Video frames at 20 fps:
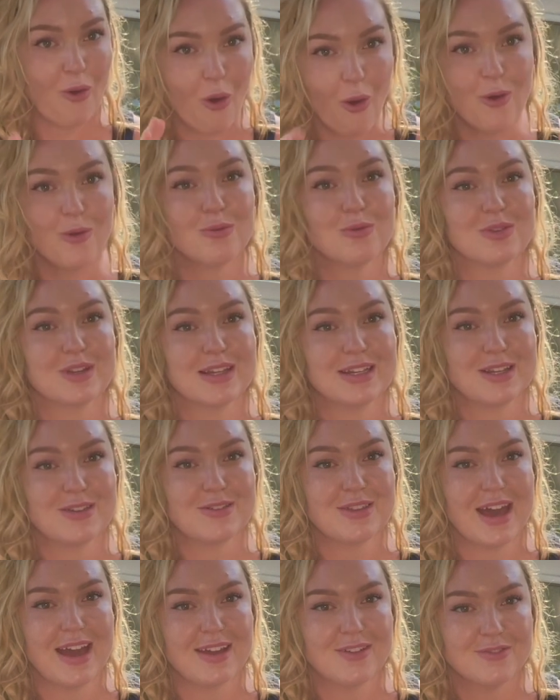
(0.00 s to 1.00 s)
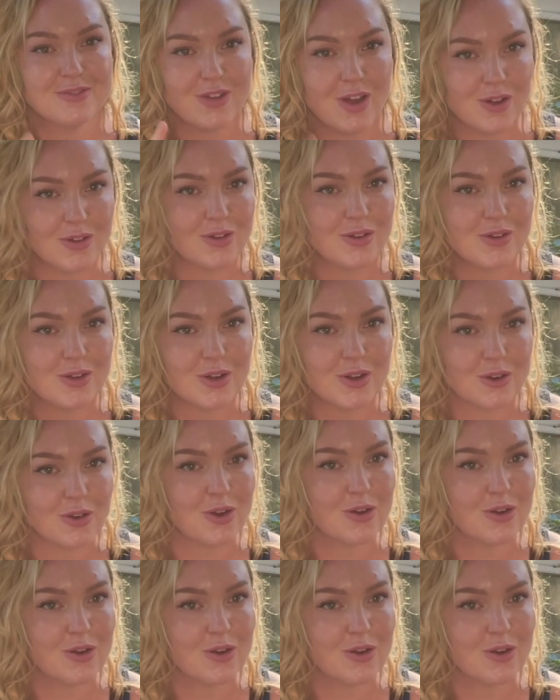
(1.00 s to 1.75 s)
Only do that. Follow your